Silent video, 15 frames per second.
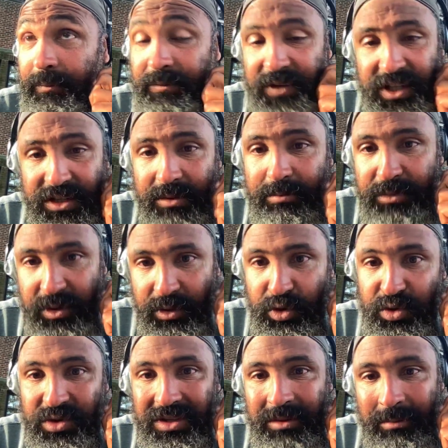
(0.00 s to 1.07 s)
Just
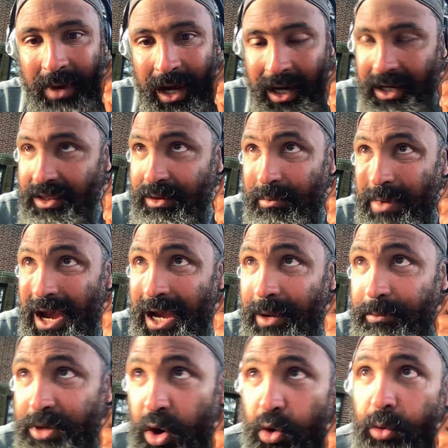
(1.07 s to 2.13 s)
using the mind, the
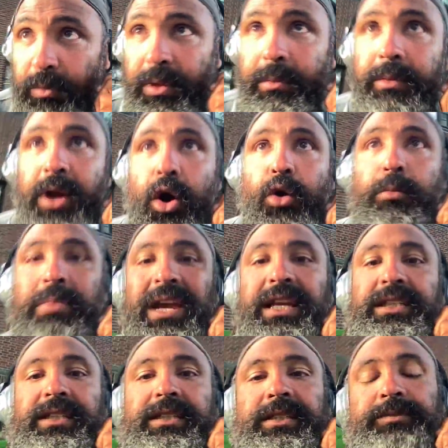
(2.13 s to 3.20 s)
mind dome, the dome
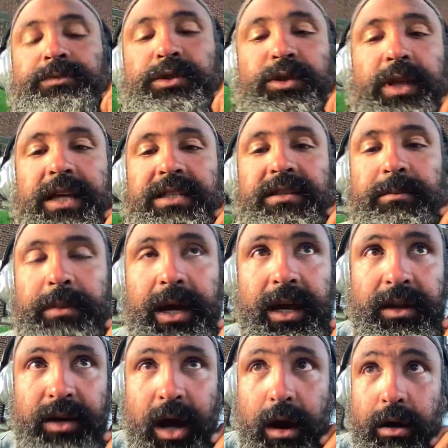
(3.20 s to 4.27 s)
piece. So that's the
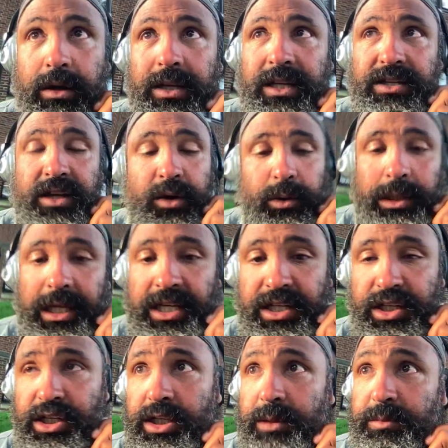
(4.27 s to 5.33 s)
mind. Heart is our
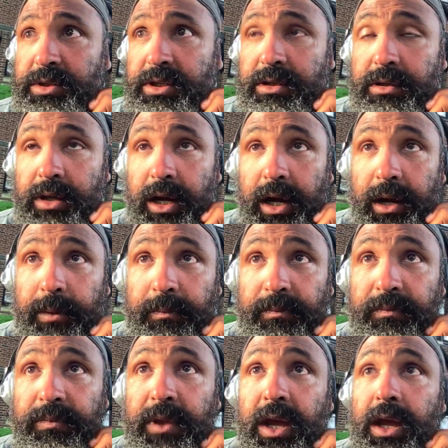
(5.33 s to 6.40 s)
relationships,
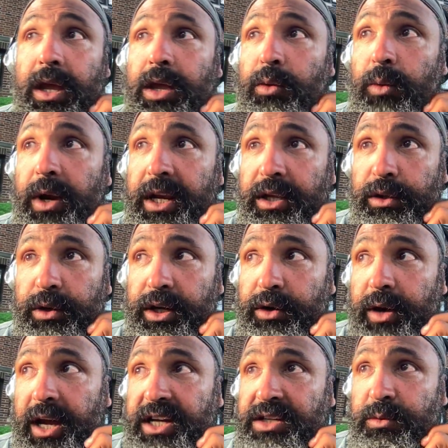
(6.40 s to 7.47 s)
regular
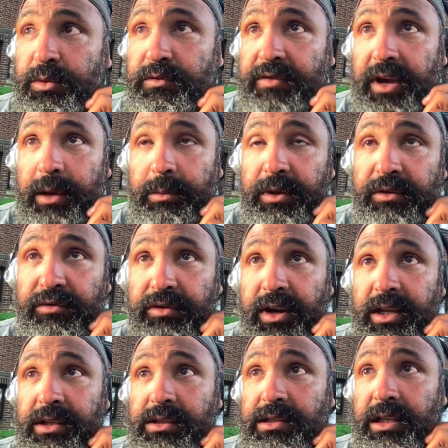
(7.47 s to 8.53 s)
interaction with family,
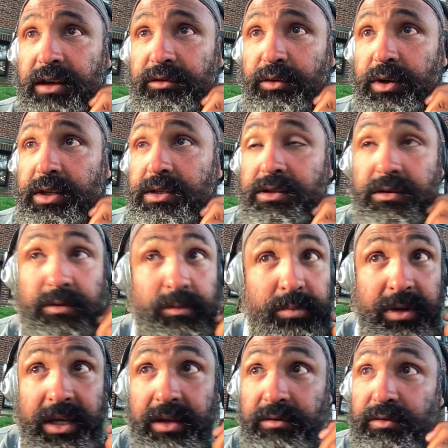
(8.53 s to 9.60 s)
friends, loved ones,
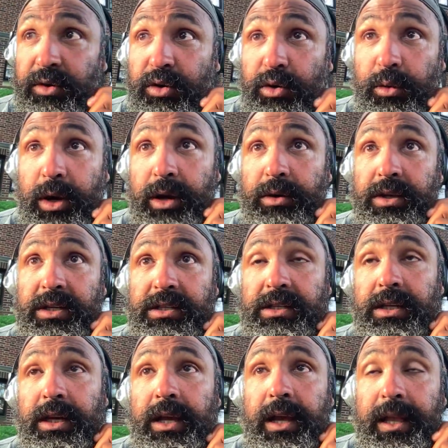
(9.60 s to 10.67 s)
kinfolk around us.
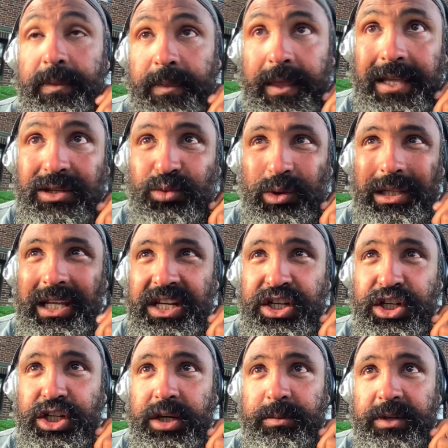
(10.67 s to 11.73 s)
It's
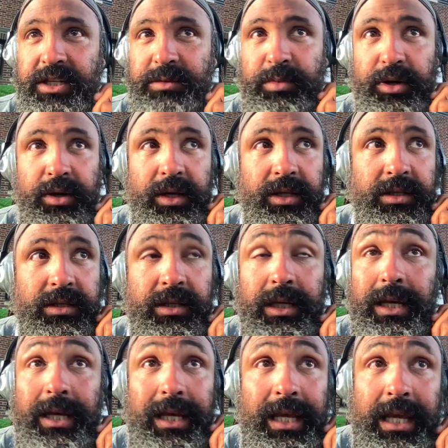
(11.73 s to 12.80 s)
relationship experience,
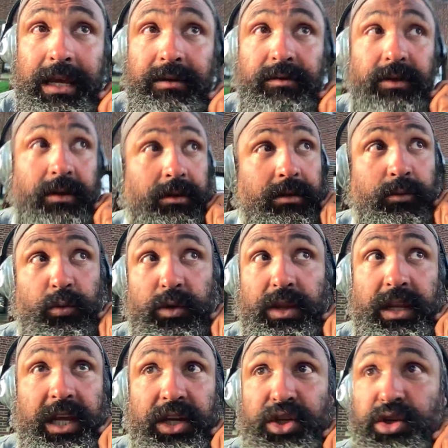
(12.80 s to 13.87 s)
even with
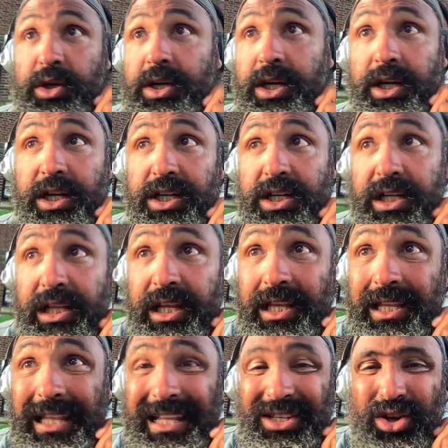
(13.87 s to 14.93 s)
nature. And additionally,
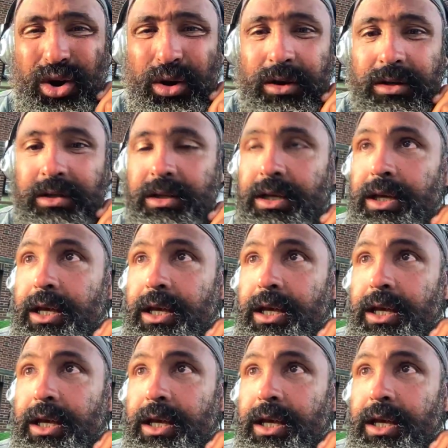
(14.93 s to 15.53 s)
that's heart.